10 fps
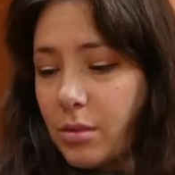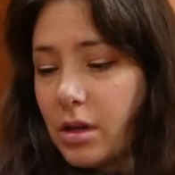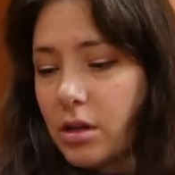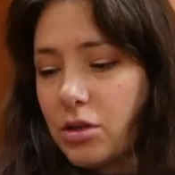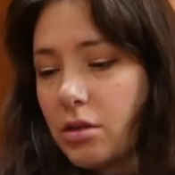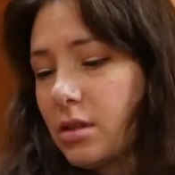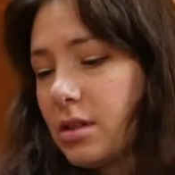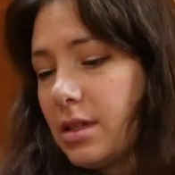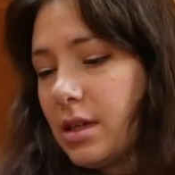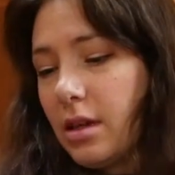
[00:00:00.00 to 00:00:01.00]
As you can
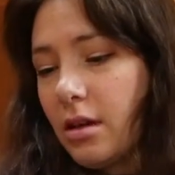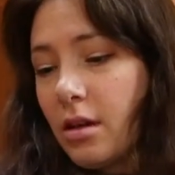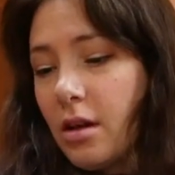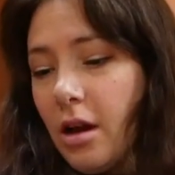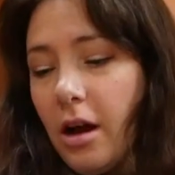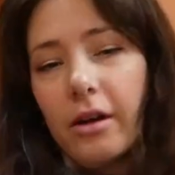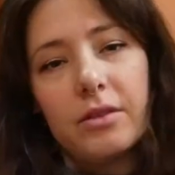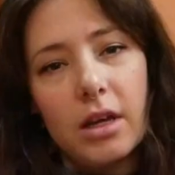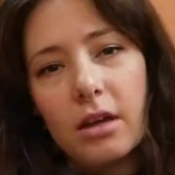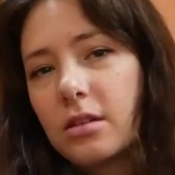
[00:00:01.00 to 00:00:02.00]
see, I've
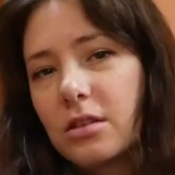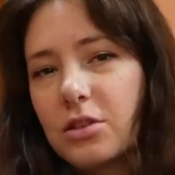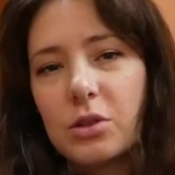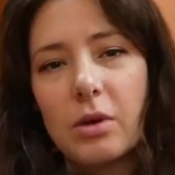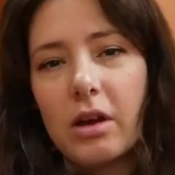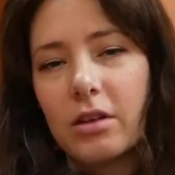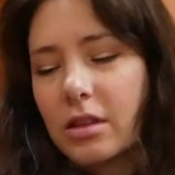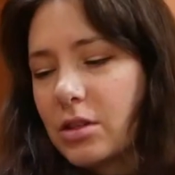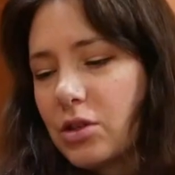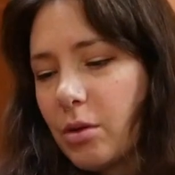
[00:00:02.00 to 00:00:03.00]
taken to just wearing
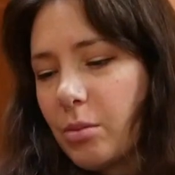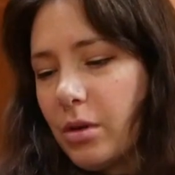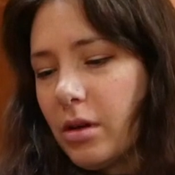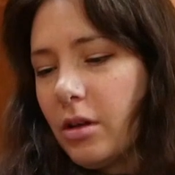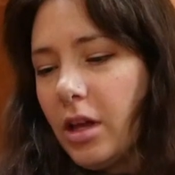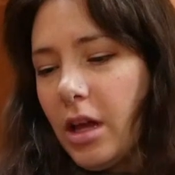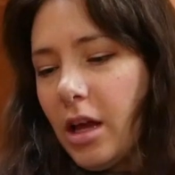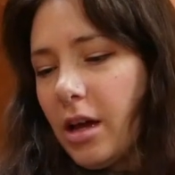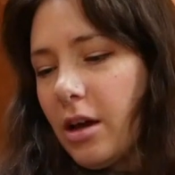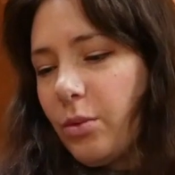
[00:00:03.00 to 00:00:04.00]
this jumper
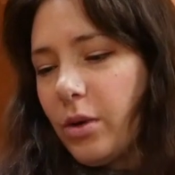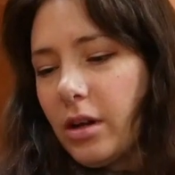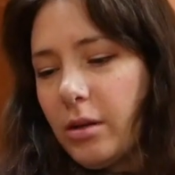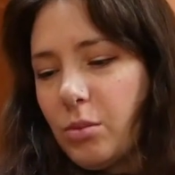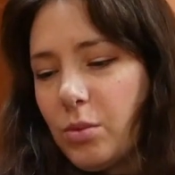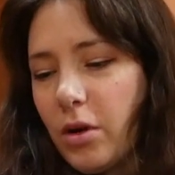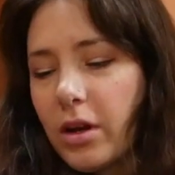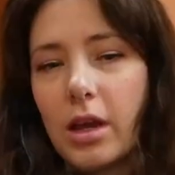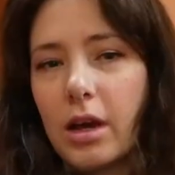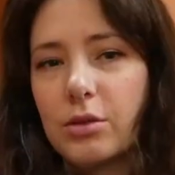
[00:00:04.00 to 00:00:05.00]
when I'm
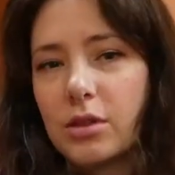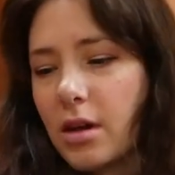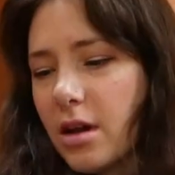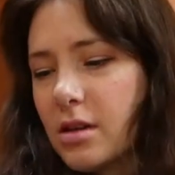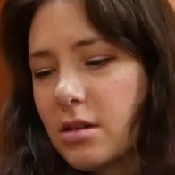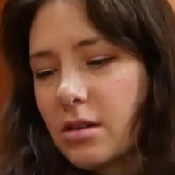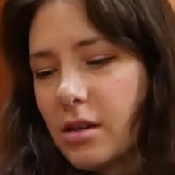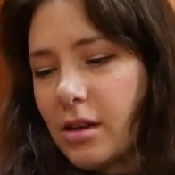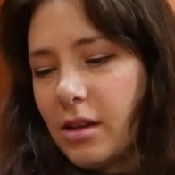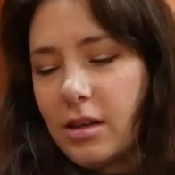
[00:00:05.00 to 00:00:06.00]
working outside.
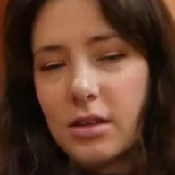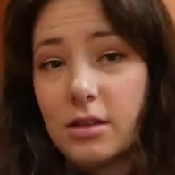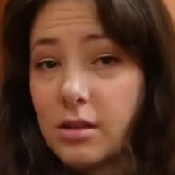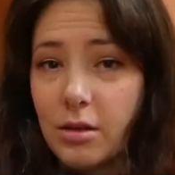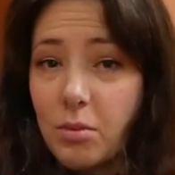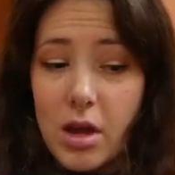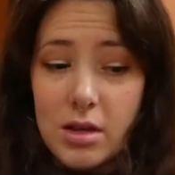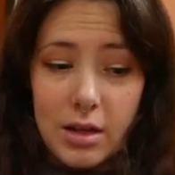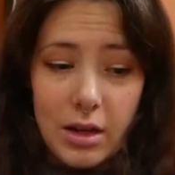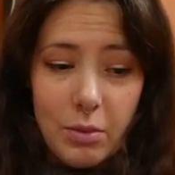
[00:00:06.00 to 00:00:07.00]
It is
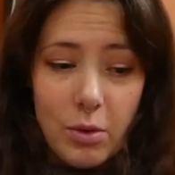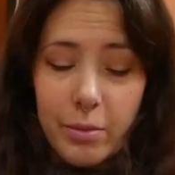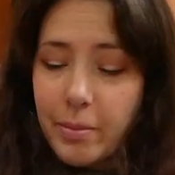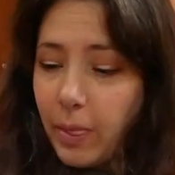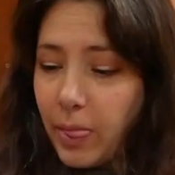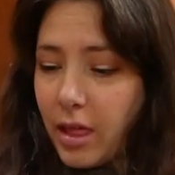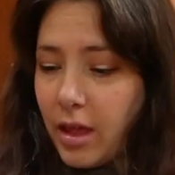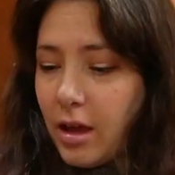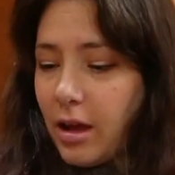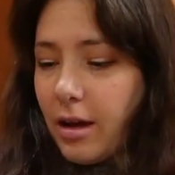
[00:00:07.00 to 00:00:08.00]
amazingly warm.
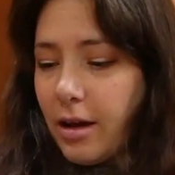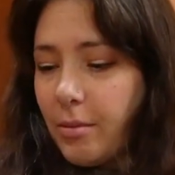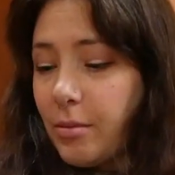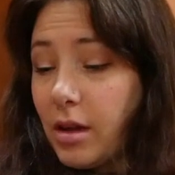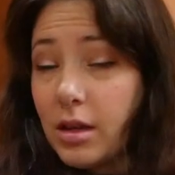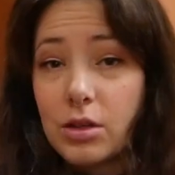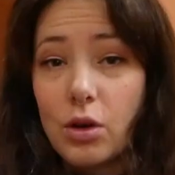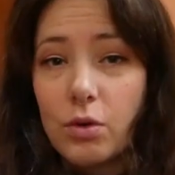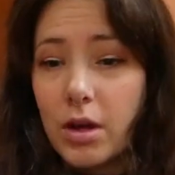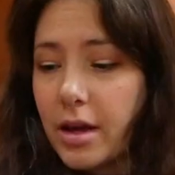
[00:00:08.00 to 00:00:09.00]
It is an
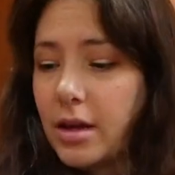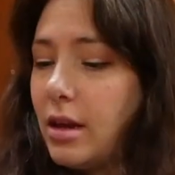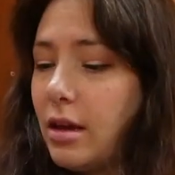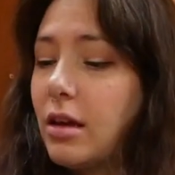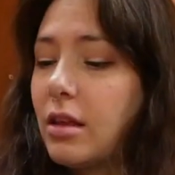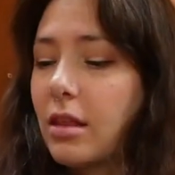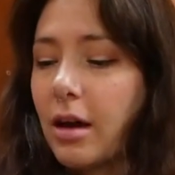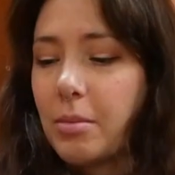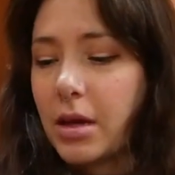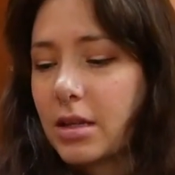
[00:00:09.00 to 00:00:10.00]
old hand knit that
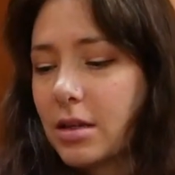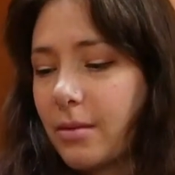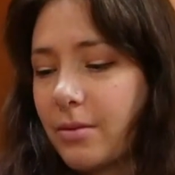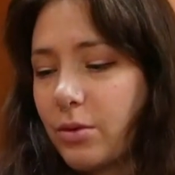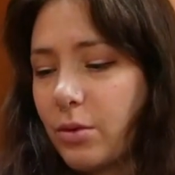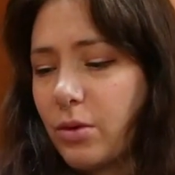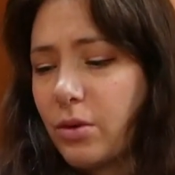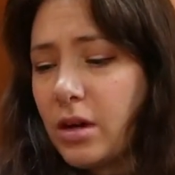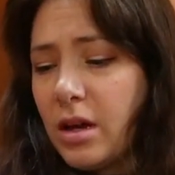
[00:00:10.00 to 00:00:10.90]
I picked up for,